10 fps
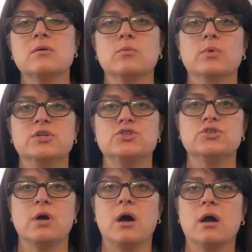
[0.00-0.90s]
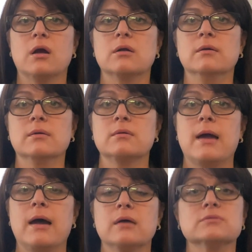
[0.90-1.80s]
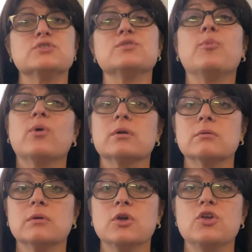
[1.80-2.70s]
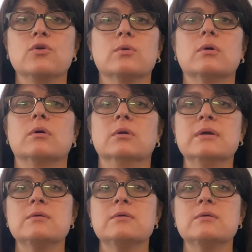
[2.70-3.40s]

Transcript: which are support your